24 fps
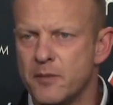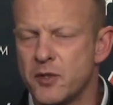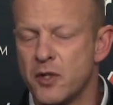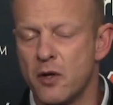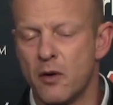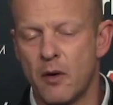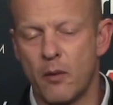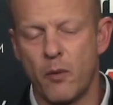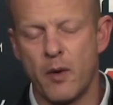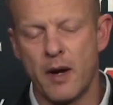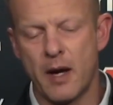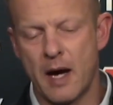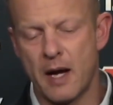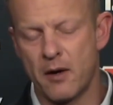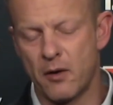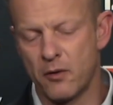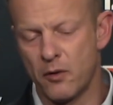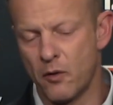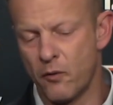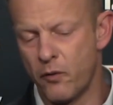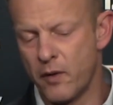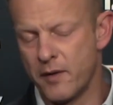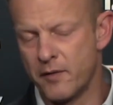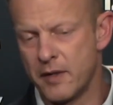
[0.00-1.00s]
You know, I don't know
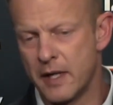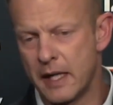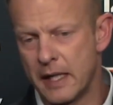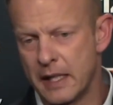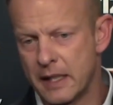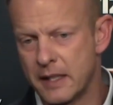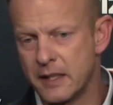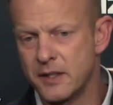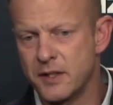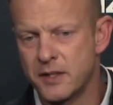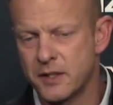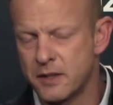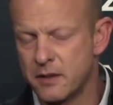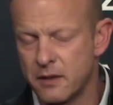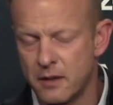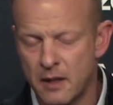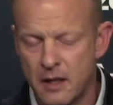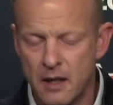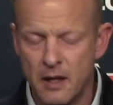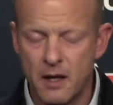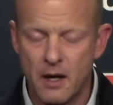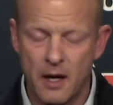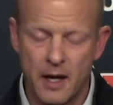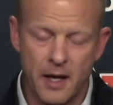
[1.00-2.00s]
if we've done it.
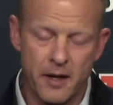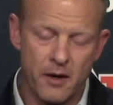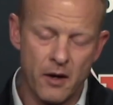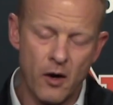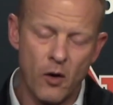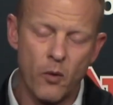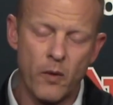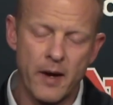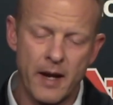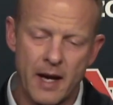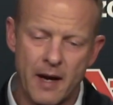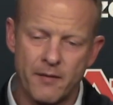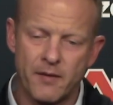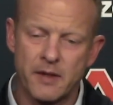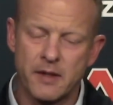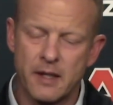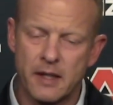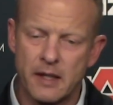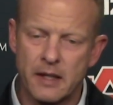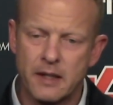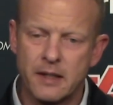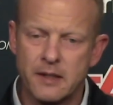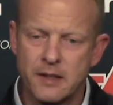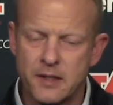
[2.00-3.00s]
I know we haven't done
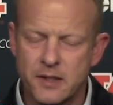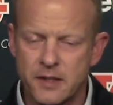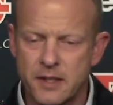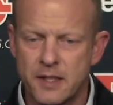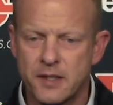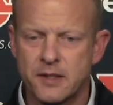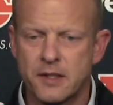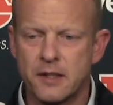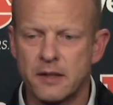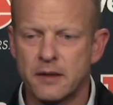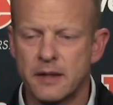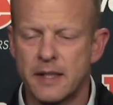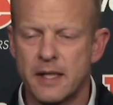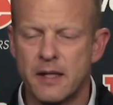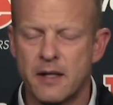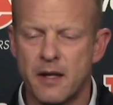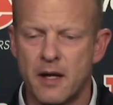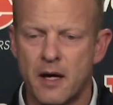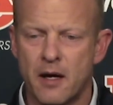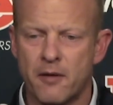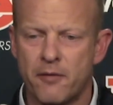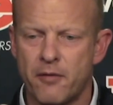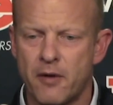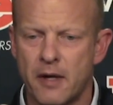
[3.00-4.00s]
it consistently
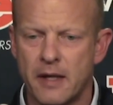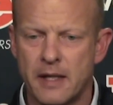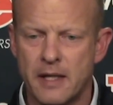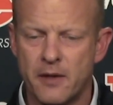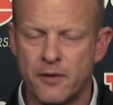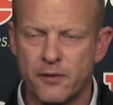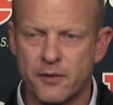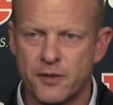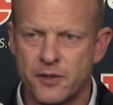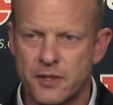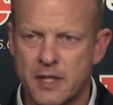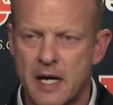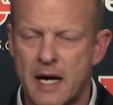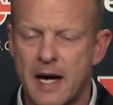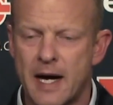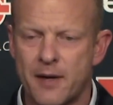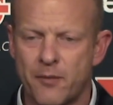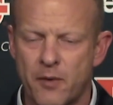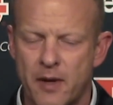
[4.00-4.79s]
enough on either side.